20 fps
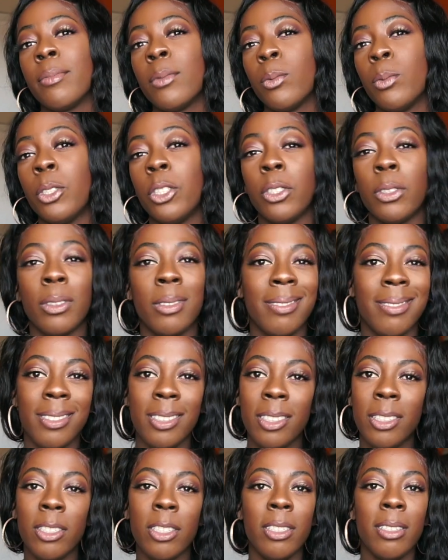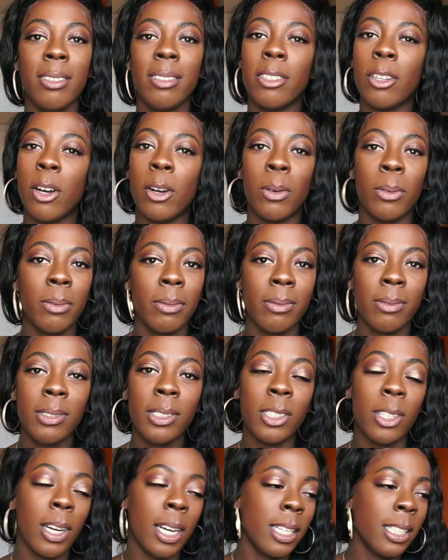which is, you know
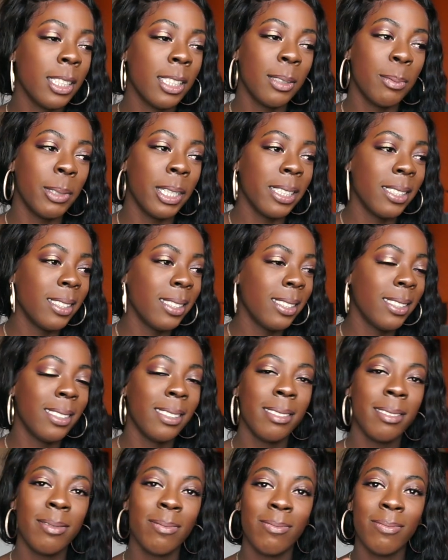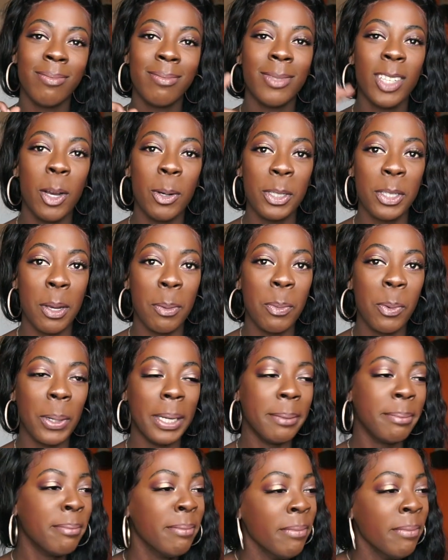AliExpress, always on point.